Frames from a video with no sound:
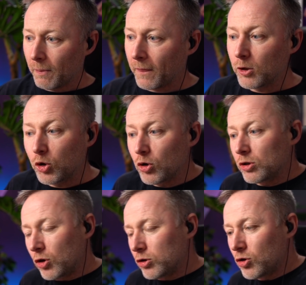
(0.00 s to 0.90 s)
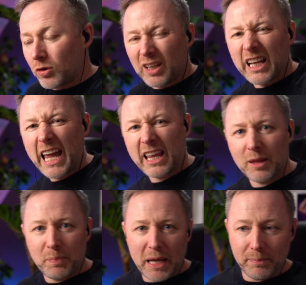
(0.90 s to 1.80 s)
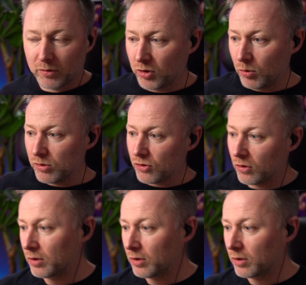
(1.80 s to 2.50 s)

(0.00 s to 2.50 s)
Could you go and lick the paper towels out?